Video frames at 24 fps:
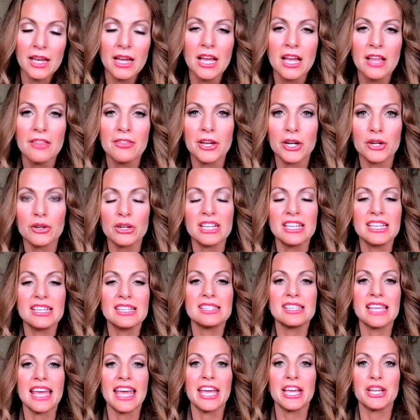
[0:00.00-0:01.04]
There
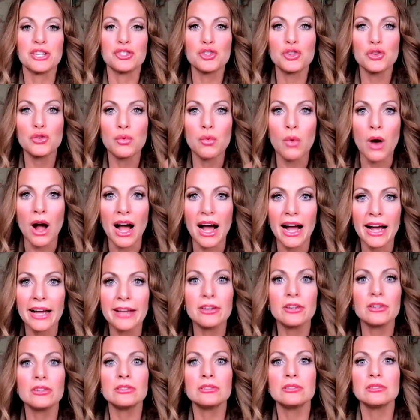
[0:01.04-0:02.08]
is a
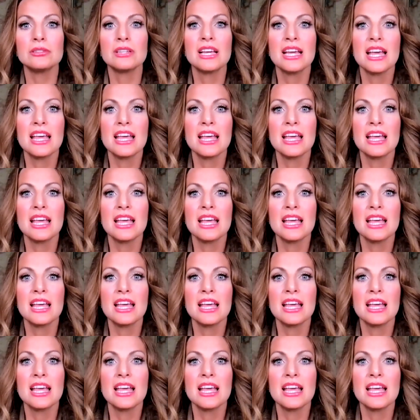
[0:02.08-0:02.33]
trial